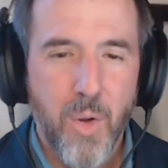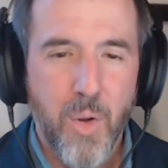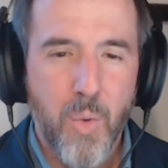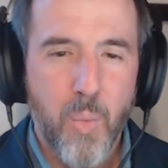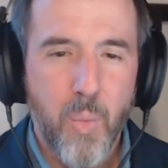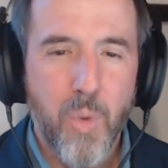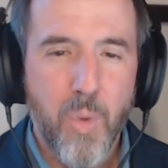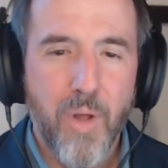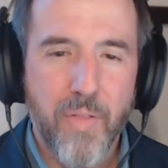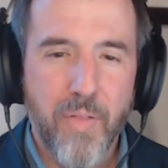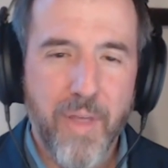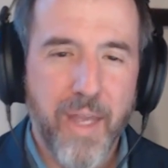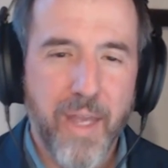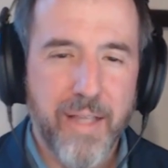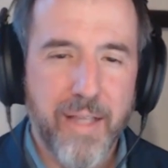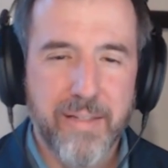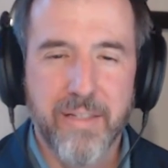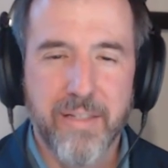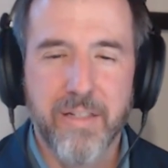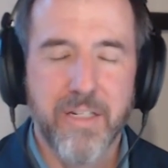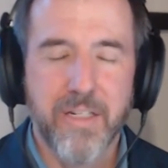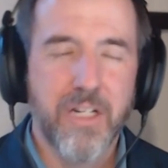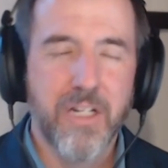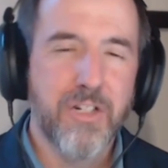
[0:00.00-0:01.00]
Well, they had
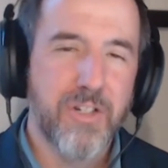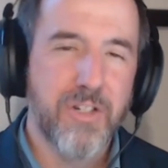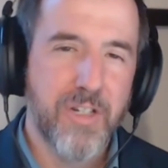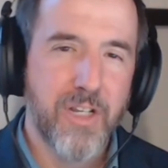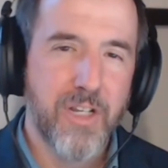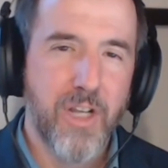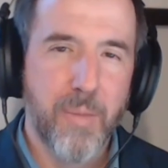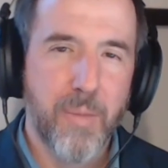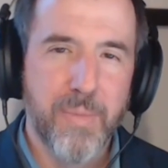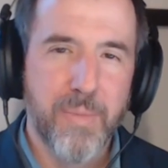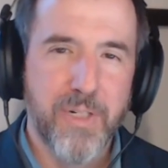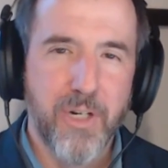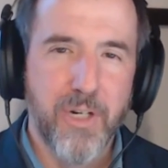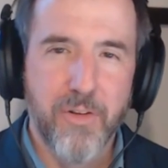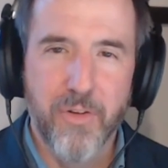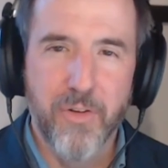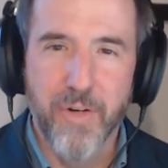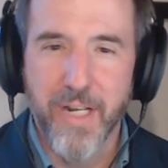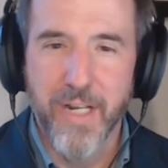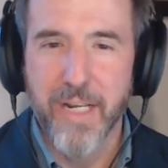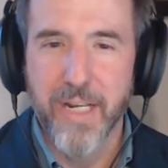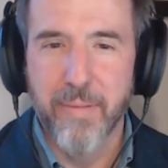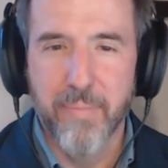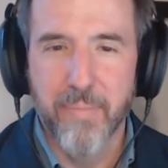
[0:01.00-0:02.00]
such interesting commentary in their
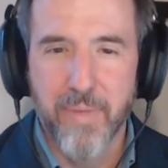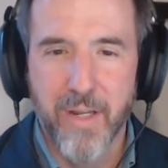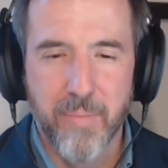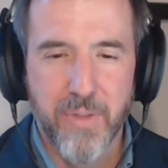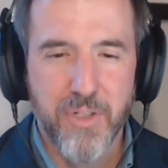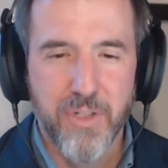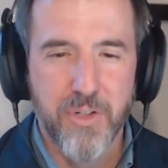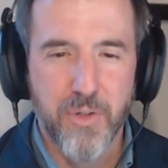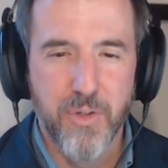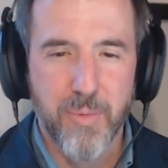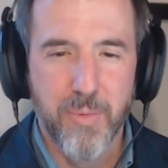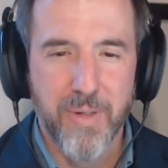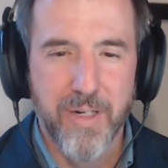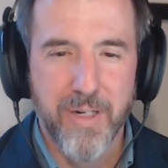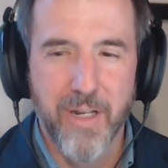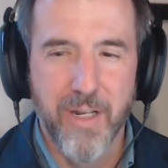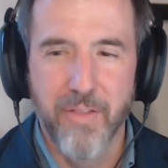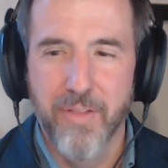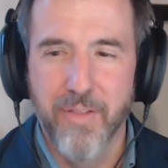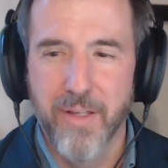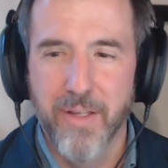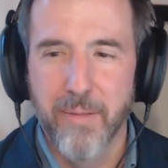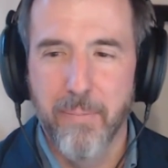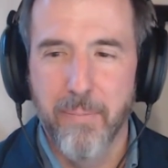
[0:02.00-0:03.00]
name, Much Ado About
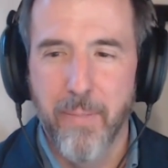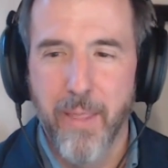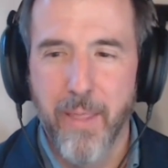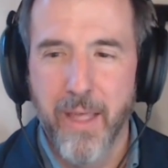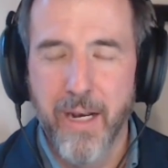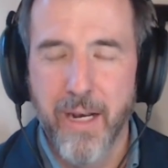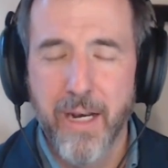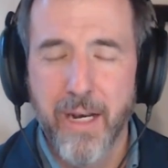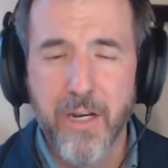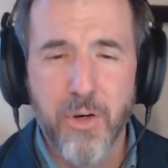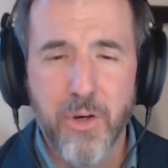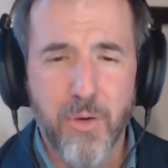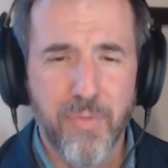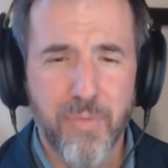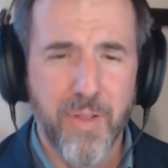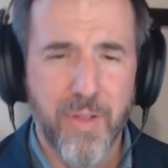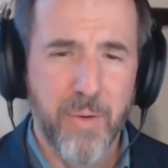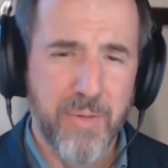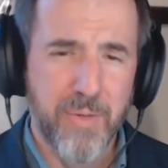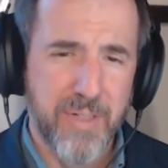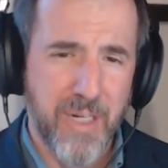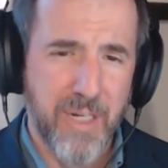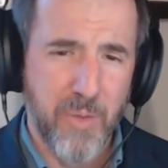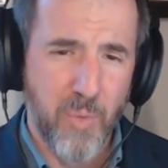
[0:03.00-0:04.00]
Nothing. And I didn't know if
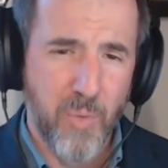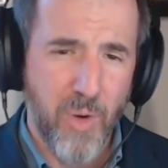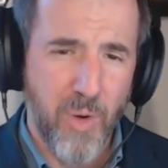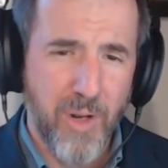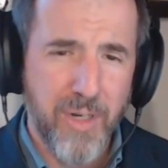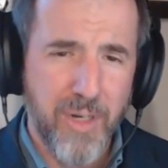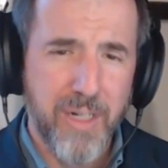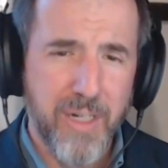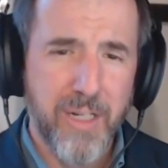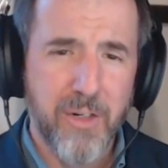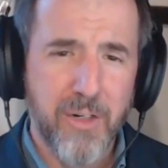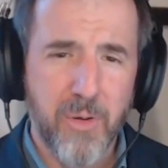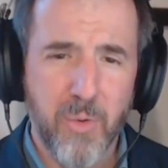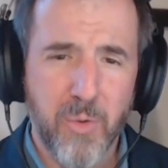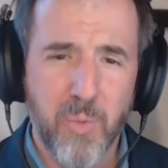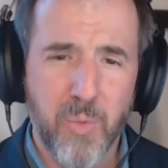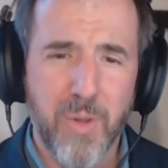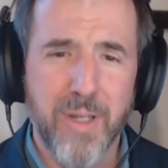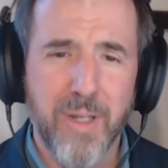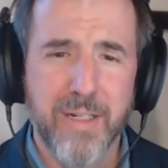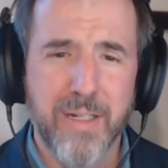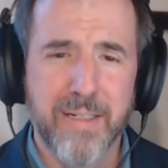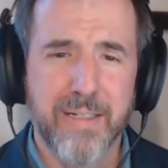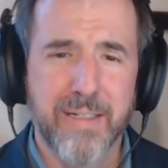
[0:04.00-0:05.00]
that was ironic or
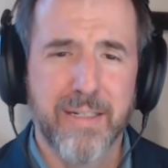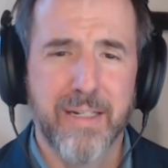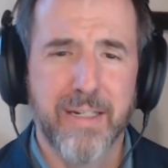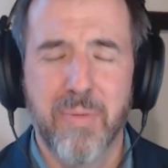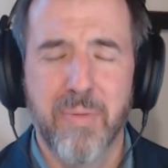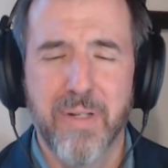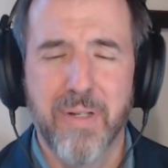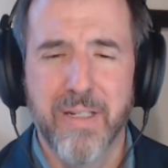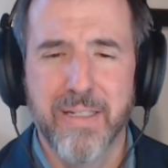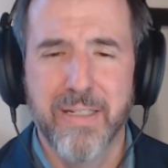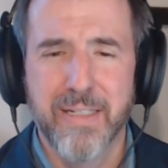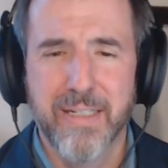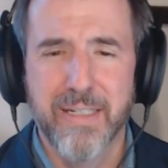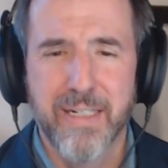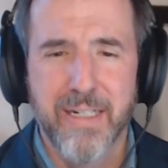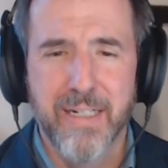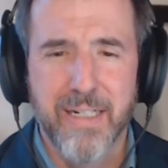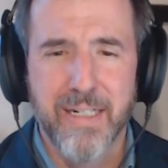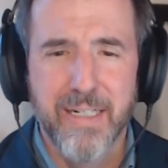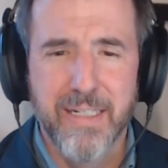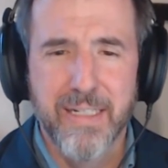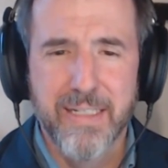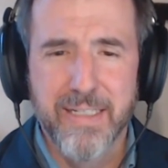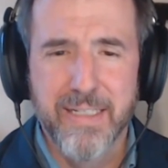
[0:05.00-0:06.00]
what, but
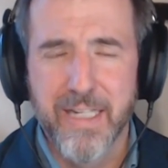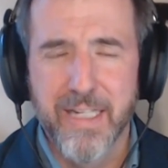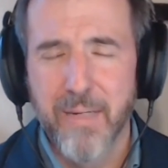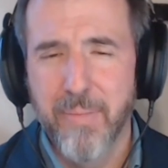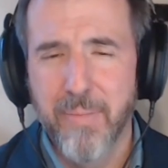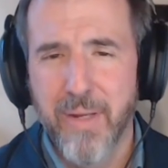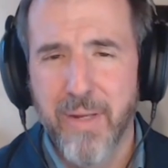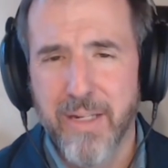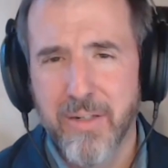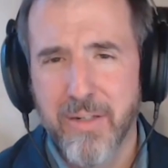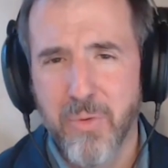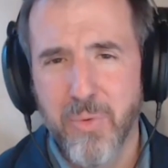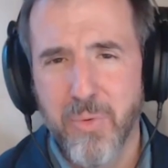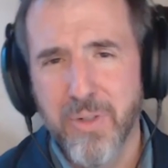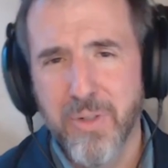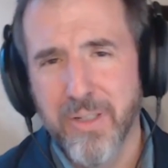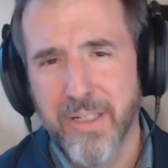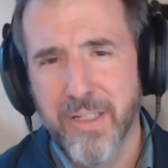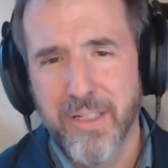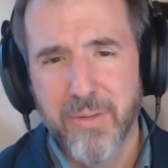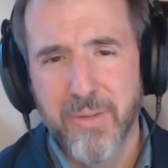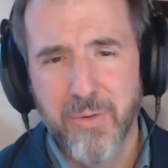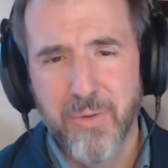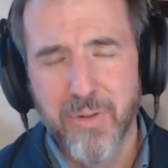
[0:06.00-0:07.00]
Sam had a
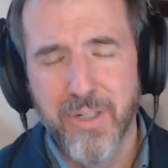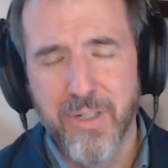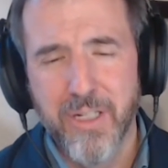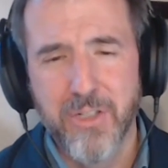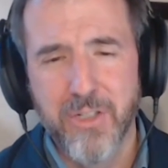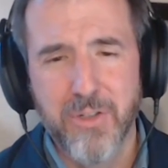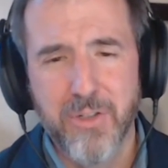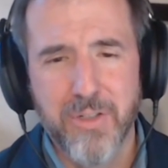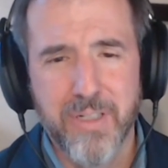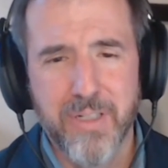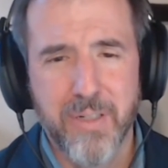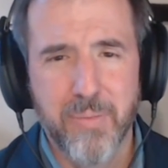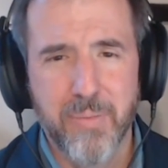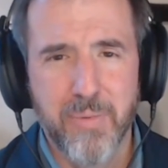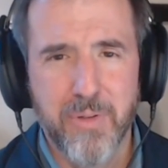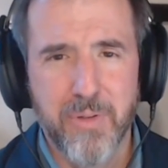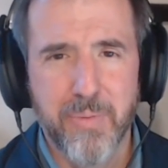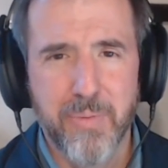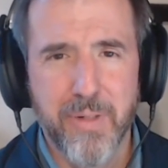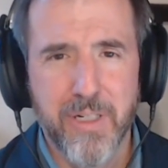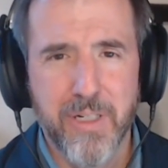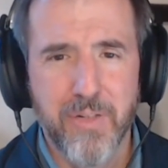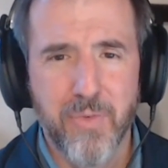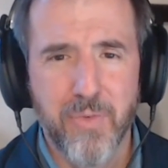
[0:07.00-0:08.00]
really, really interesting
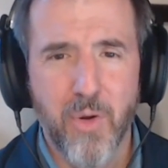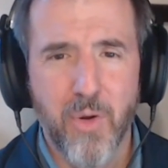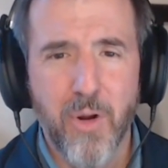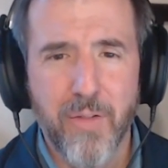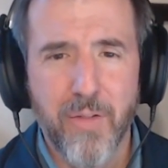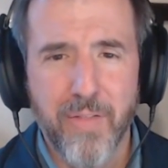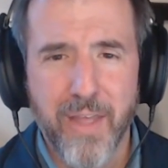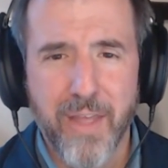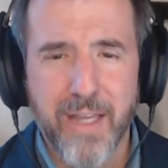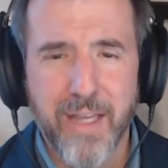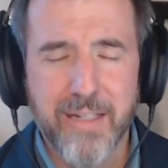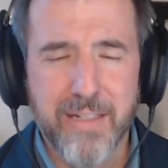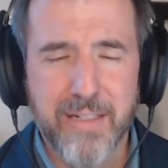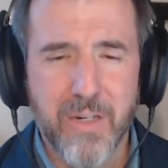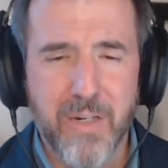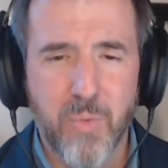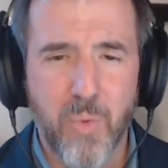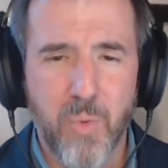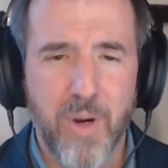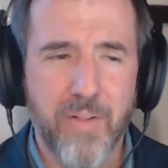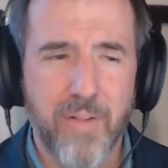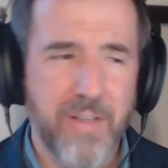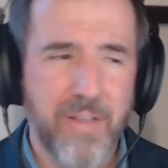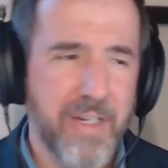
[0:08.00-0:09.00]
perspective on that and
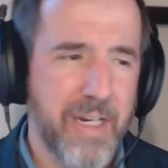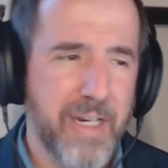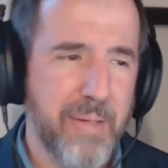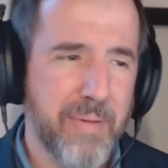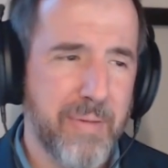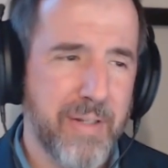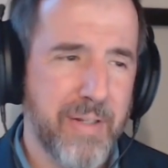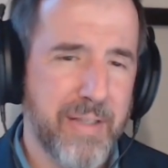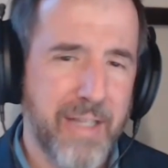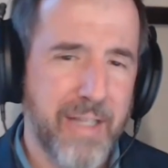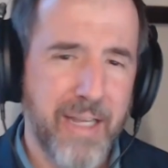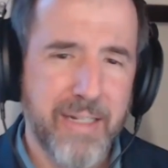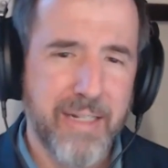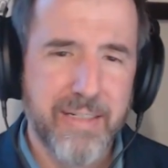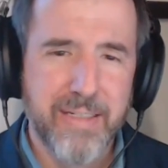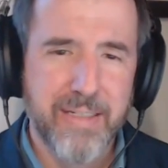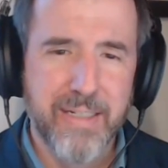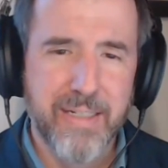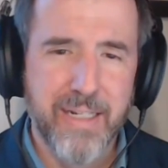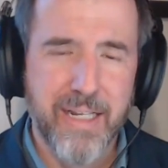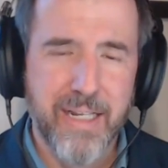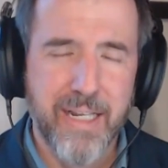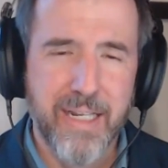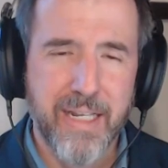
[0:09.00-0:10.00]
why they named it
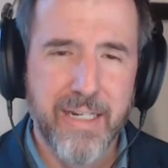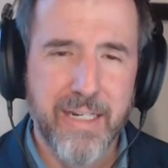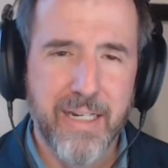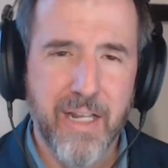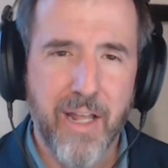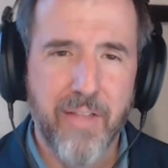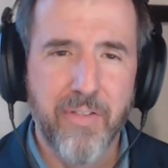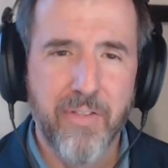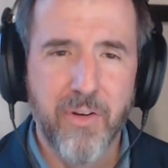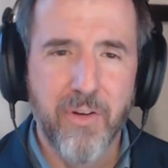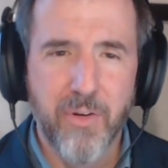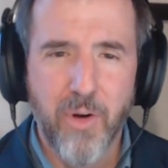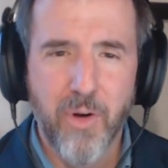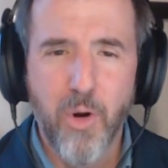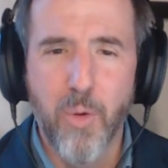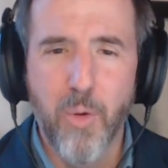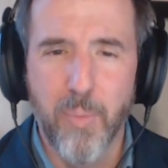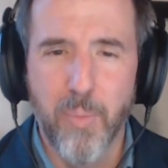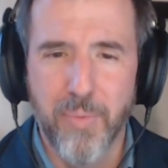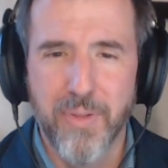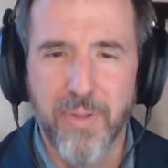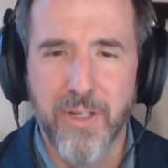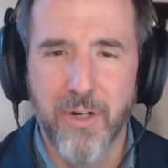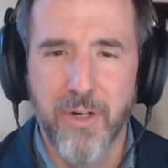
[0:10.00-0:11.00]
that, and their
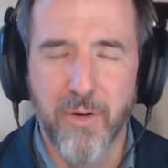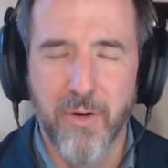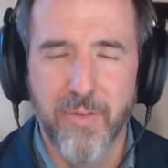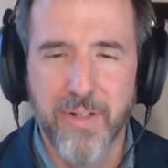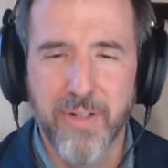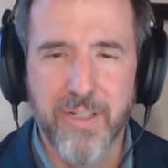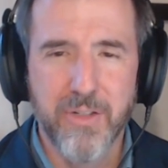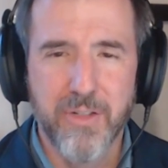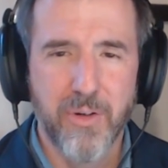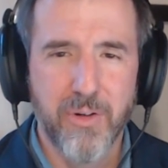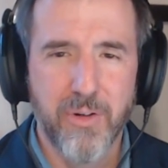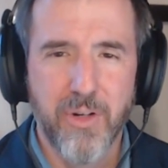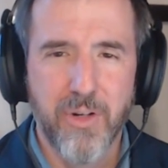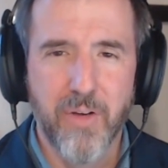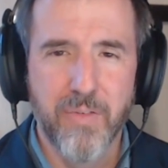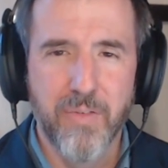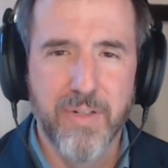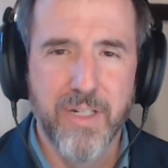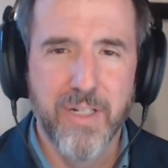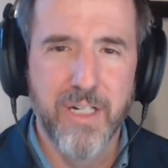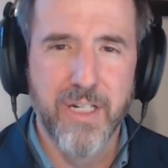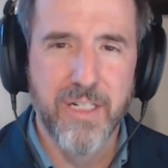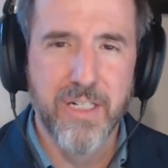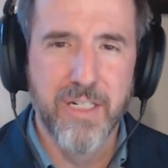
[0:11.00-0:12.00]
hope that, they start a
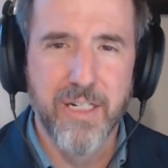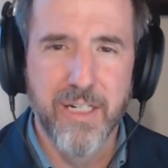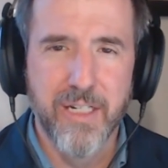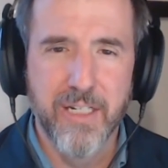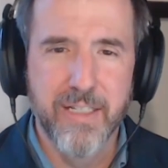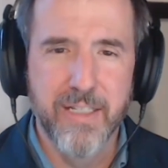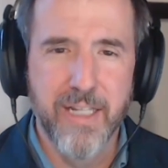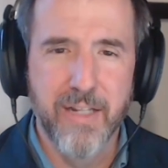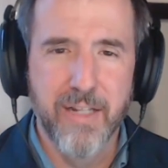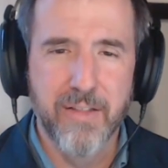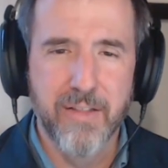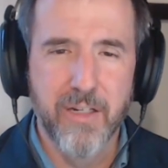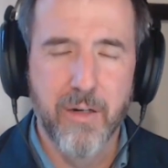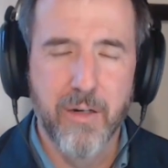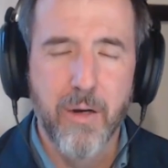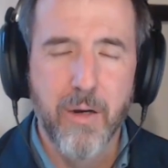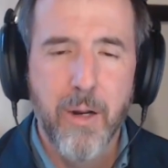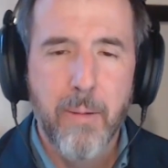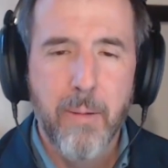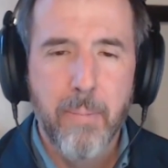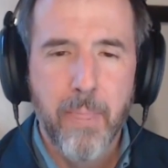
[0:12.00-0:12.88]
conversation and gets out there.